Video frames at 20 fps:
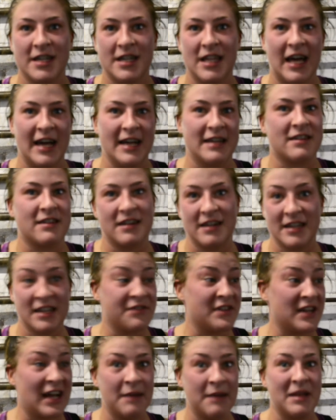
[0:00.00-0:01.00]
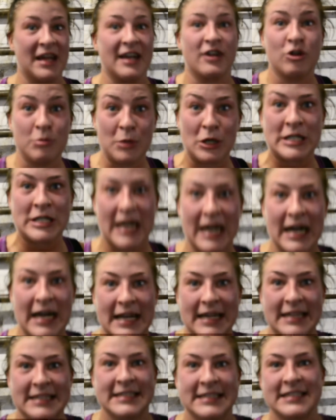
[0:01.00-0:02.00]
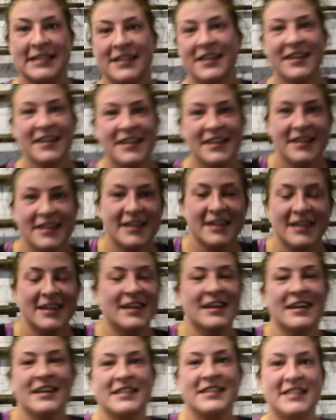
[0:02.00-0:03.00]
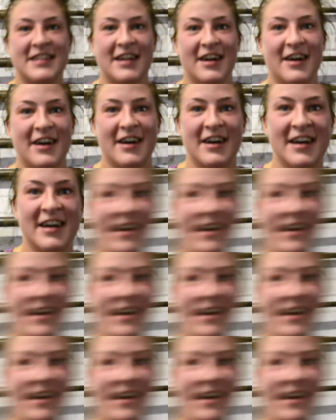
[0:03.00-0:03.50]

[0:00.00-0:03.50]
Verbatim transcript: Like even I'm like. What you got the wrong again? So.